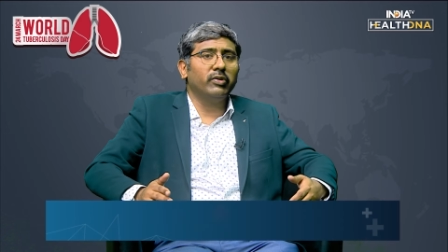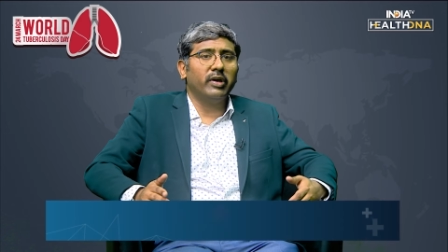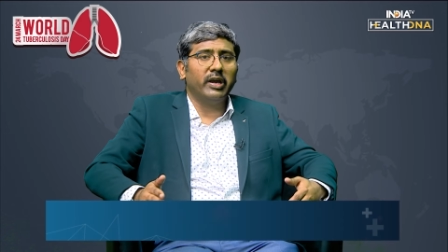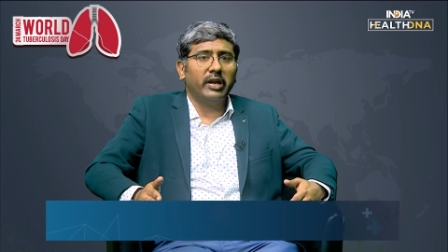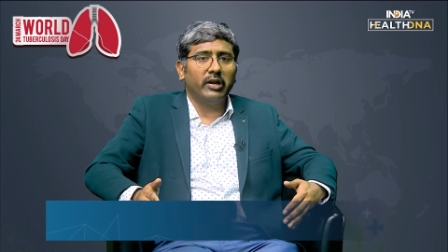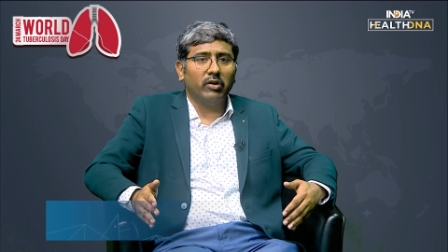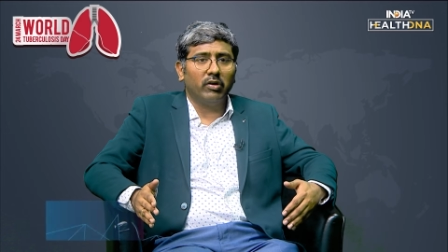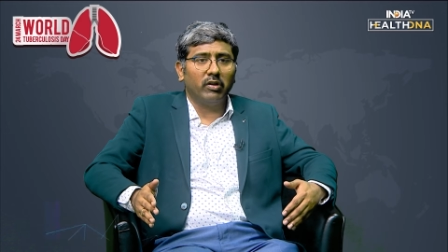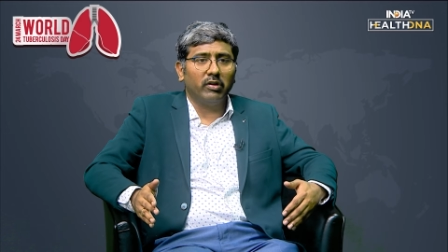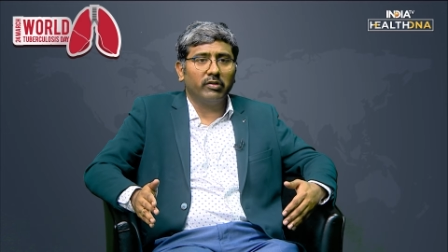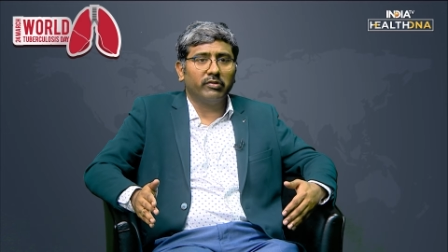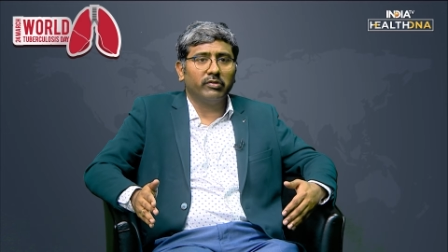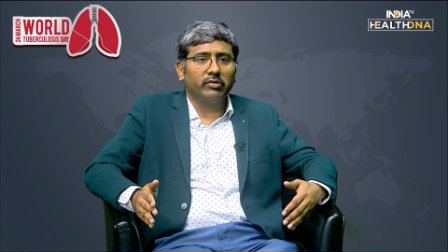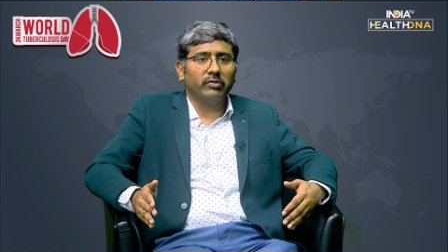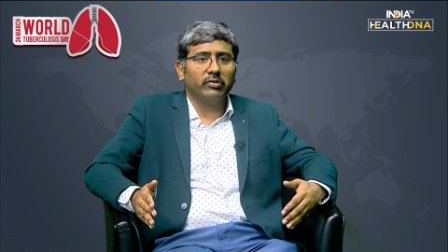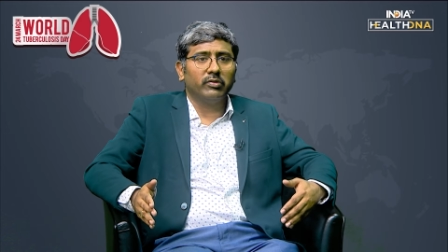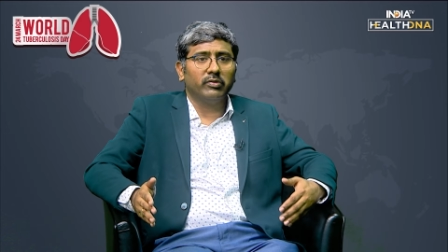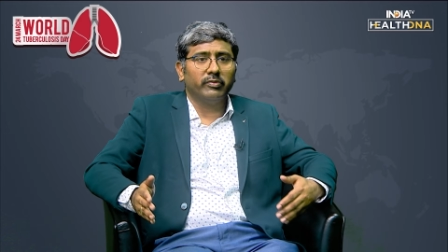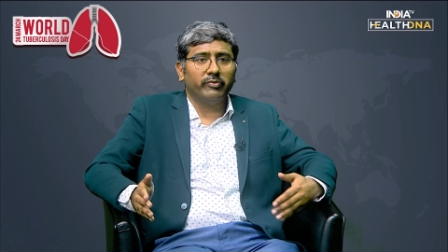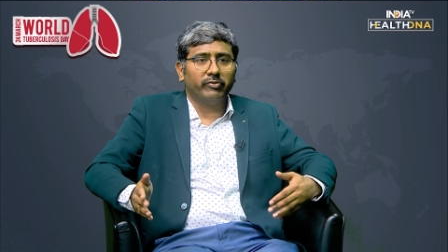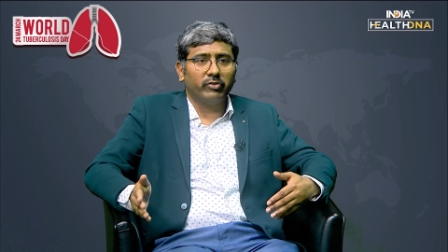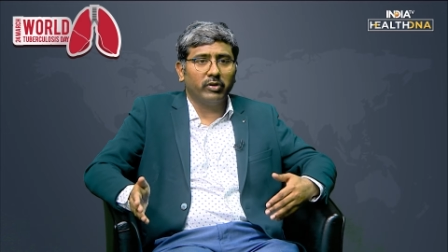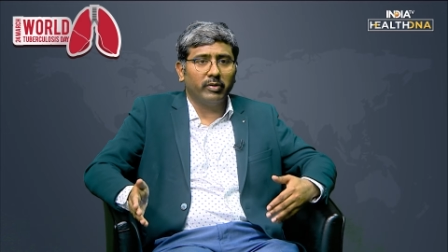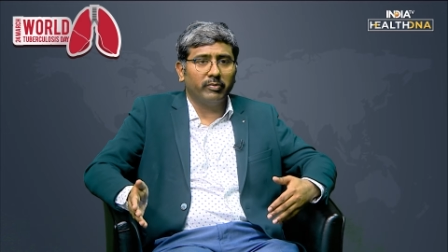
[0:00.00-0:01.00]
and
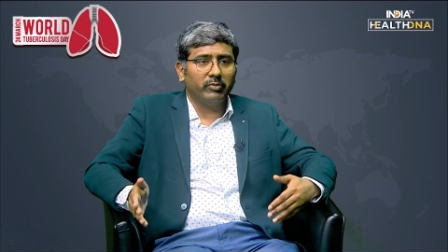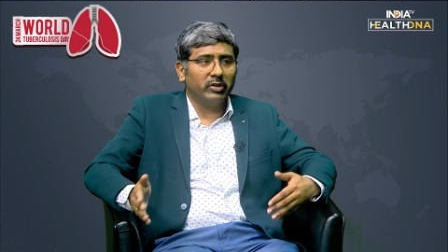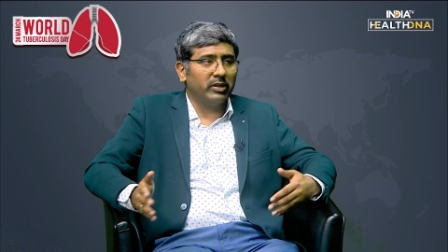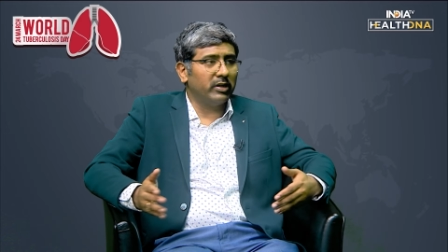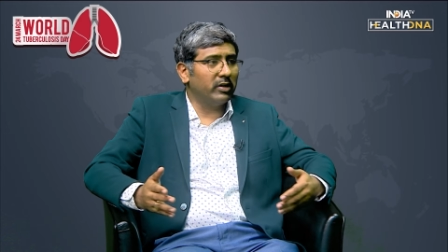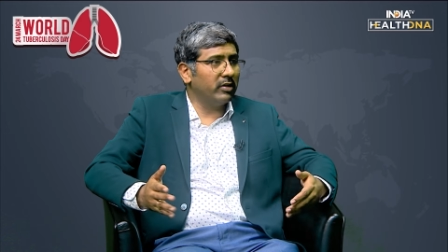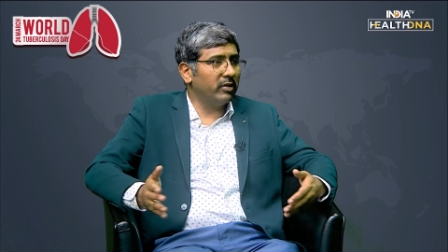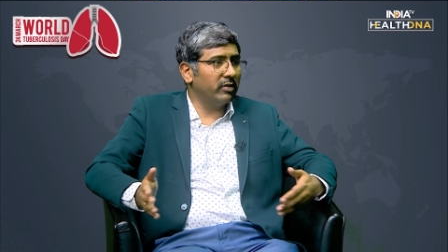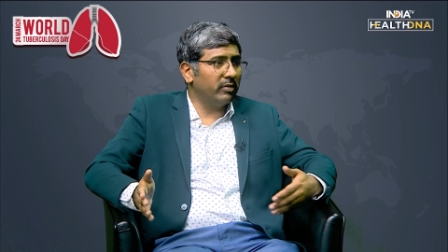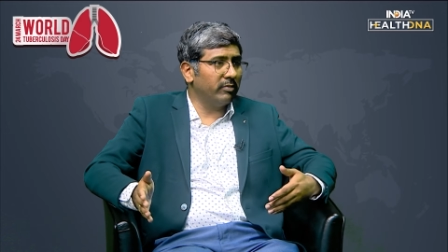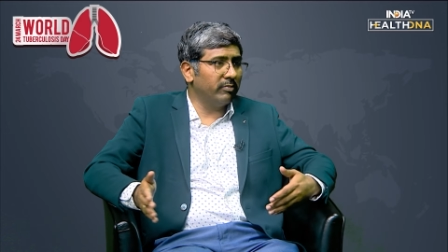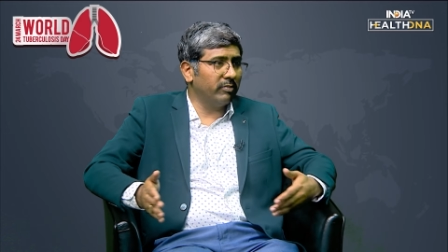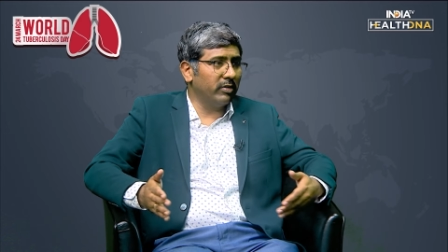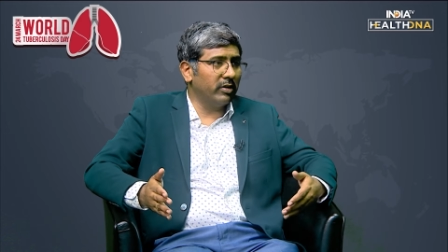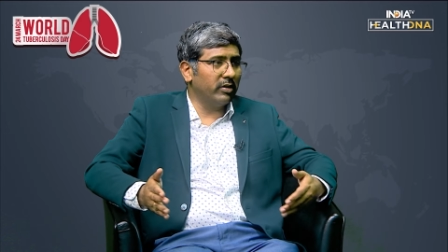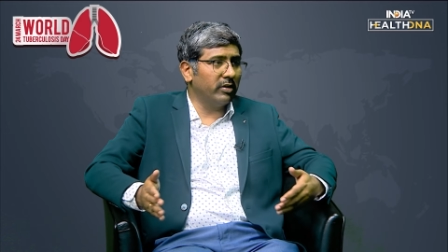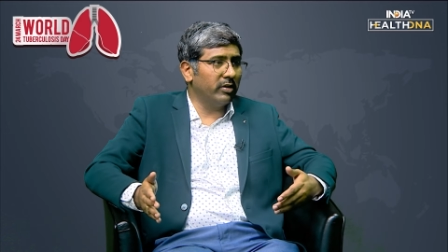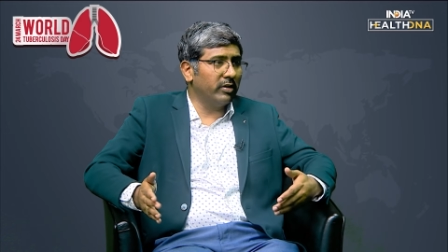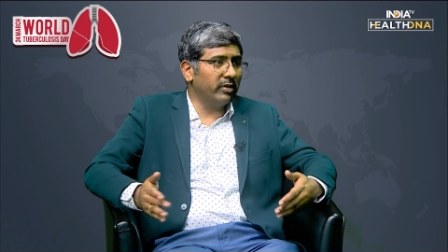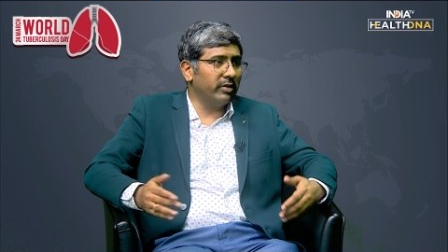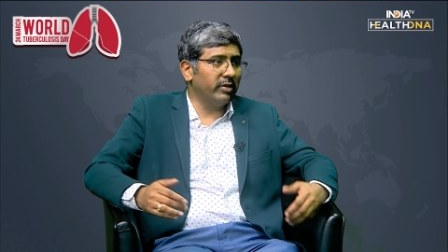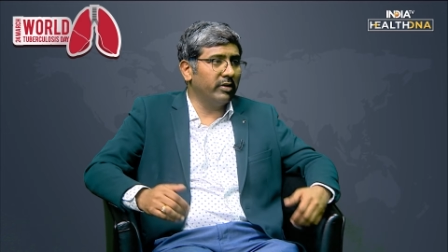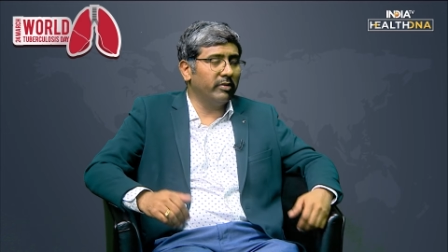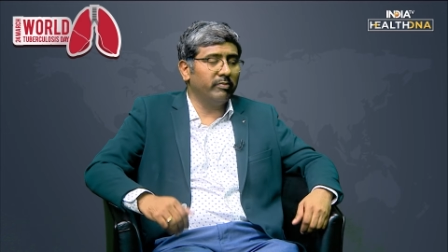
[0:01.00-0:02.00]
also from the
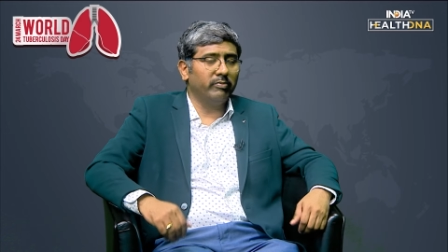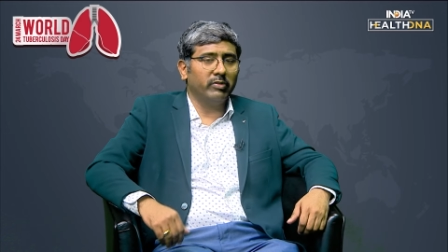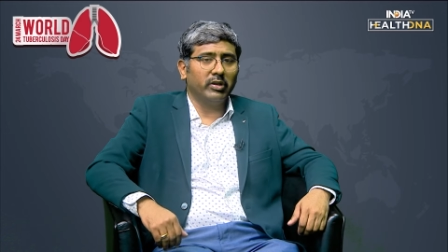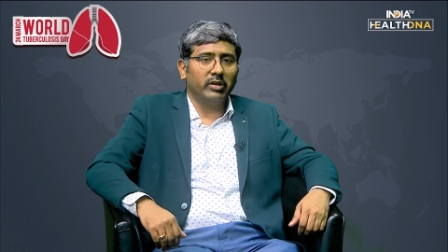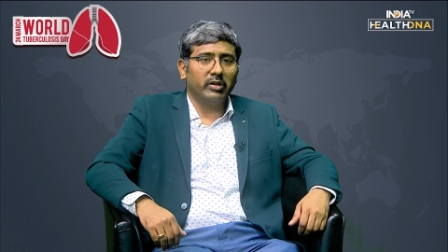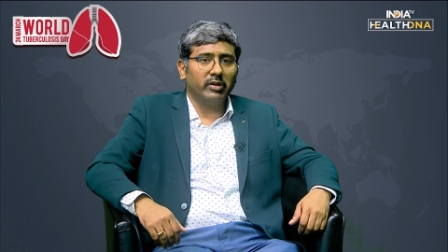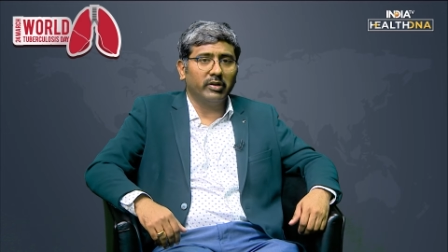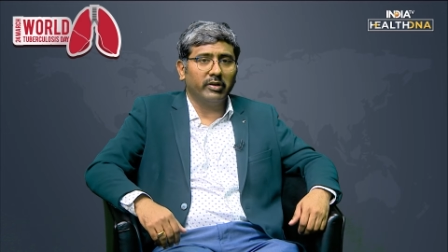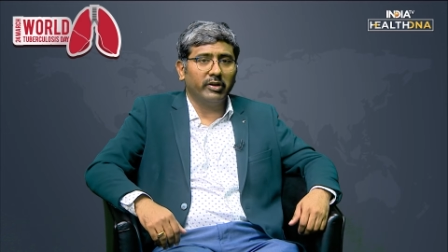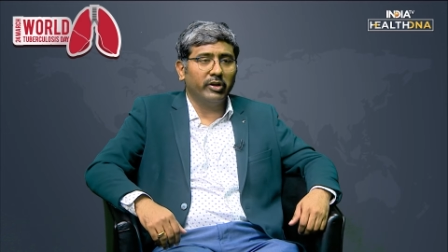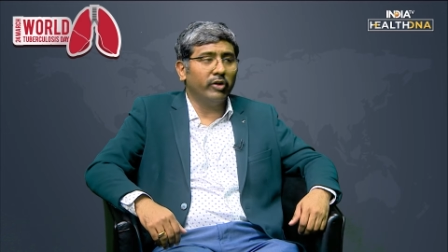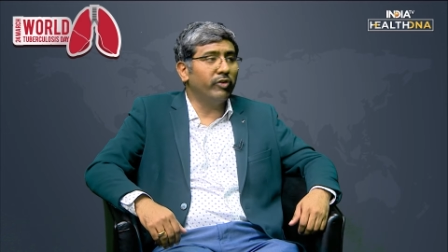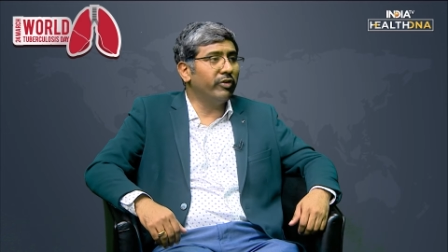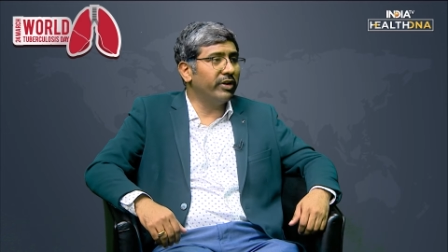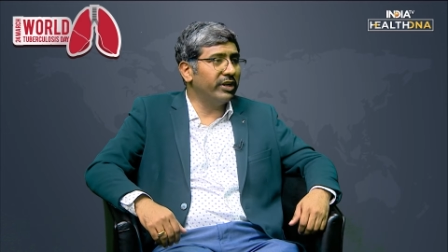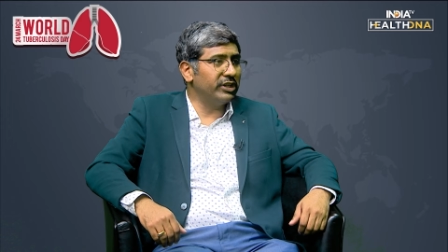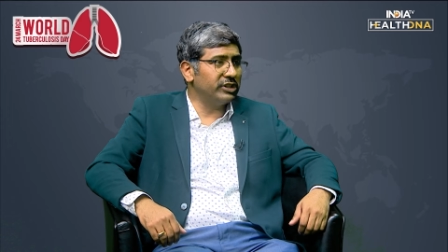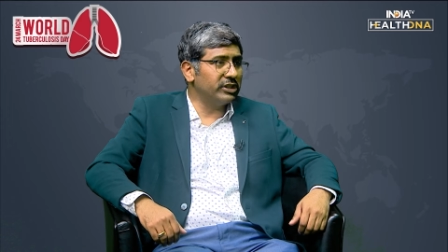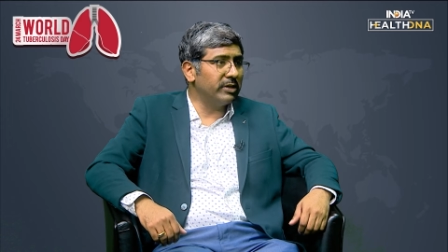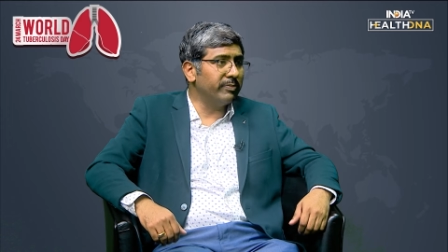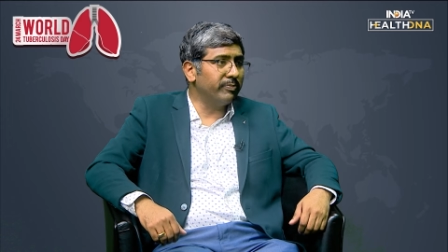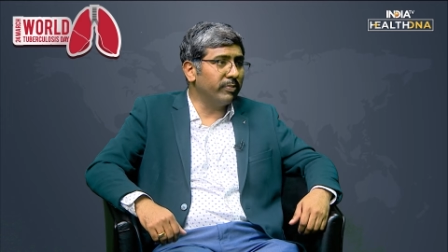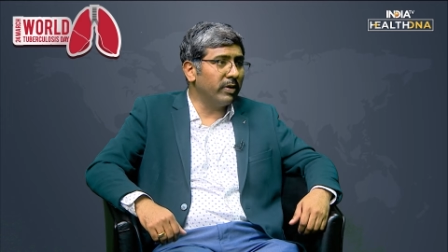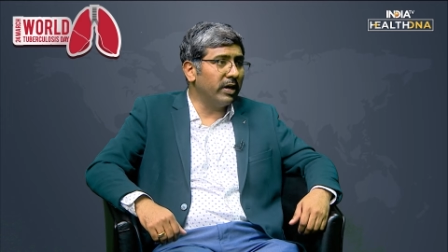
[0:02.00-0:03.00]
uh, uh,
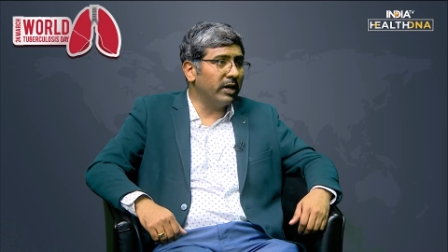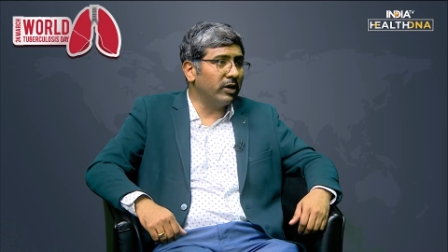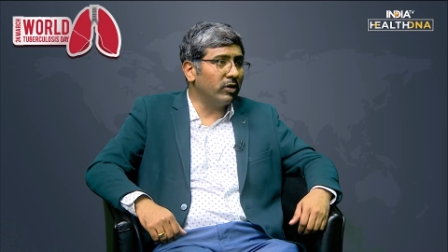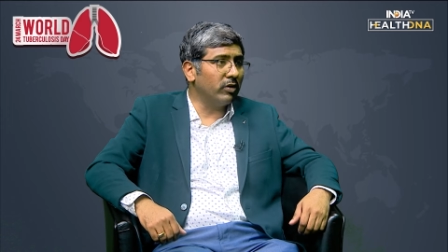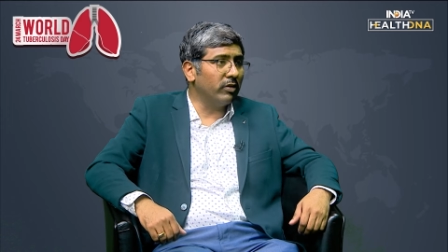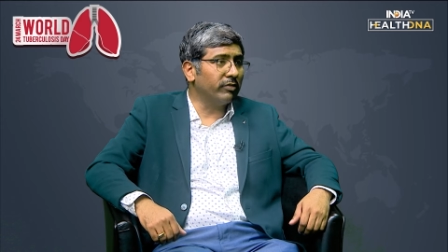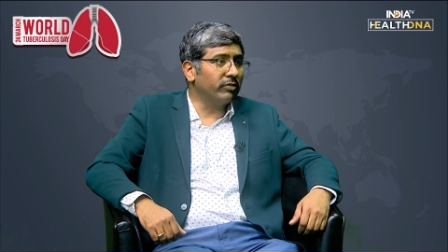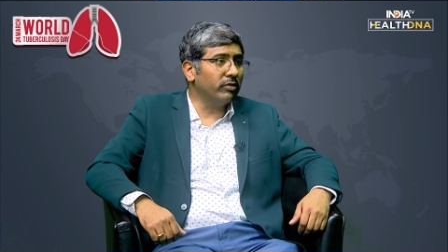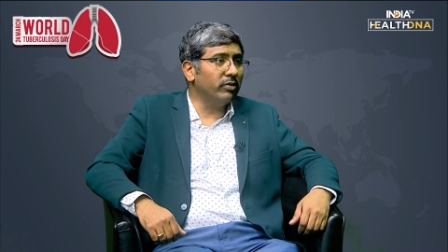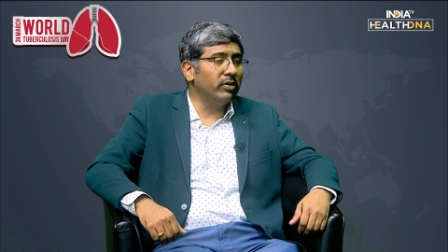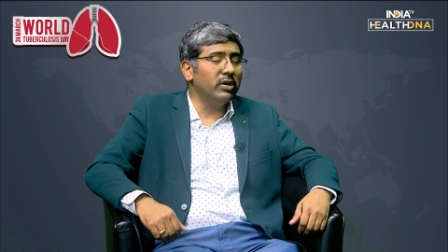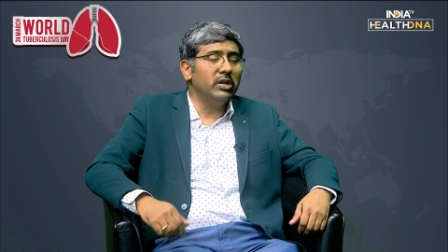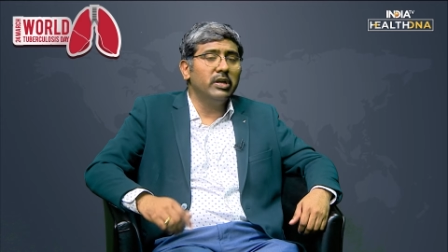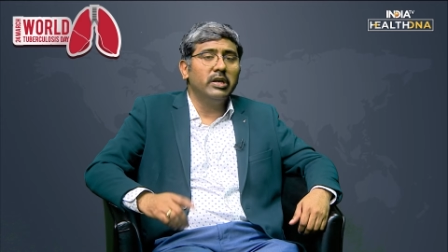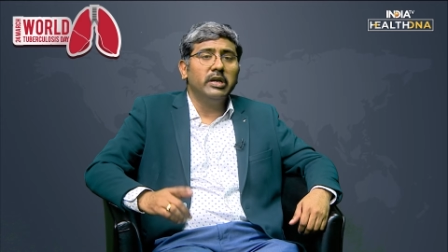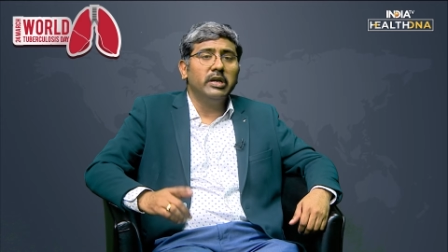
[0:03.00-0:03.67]
nutrition part also.